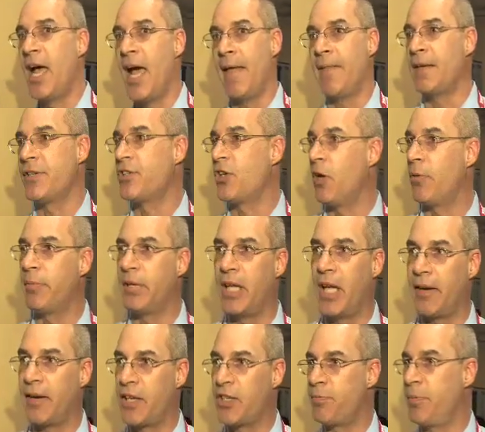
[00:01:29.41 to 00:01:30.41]
and then tell me
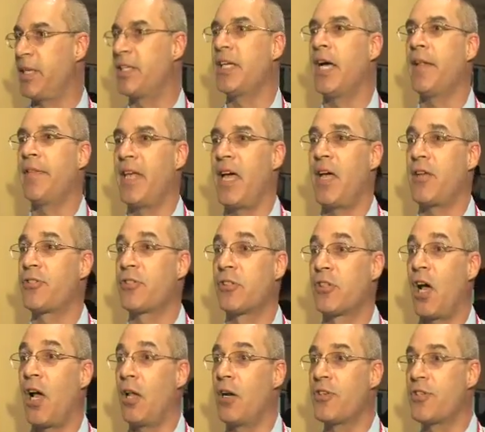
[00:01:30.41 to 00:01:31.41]
I gotta spend
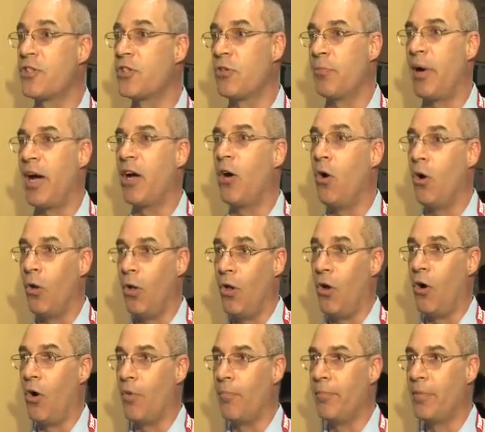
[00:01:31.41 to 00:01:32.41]
$10,000 to do my whole
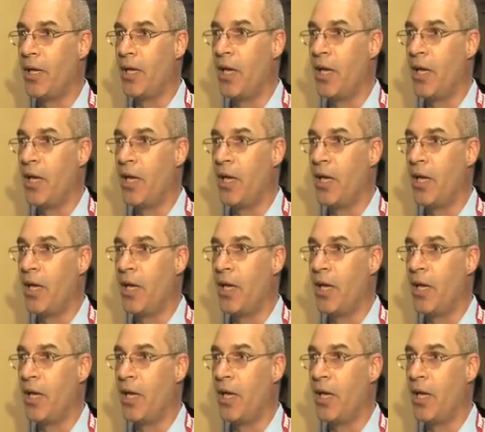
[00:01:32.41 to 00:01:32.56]
home.